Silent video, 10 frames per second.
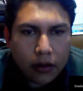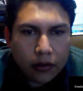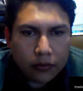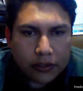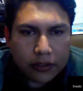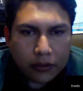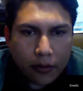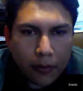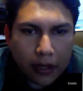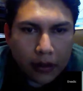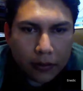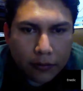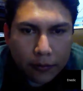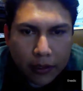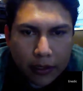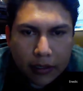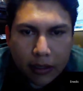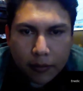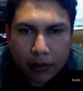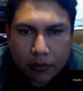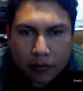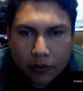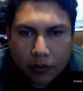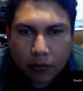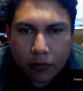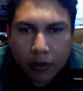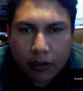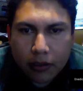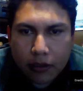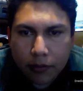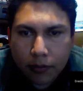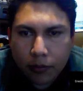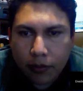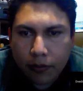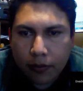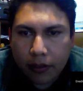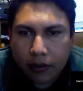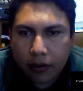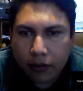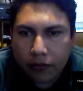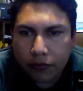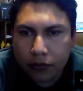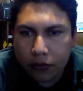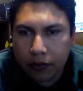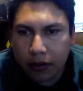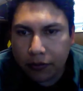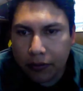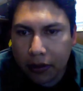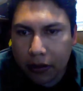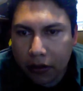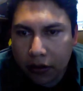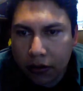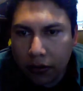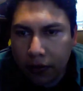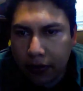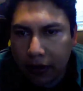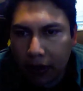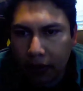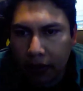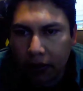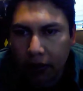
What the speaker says: reach into a bag of plain M&Ms, what is the probability of drawing a red colored candy?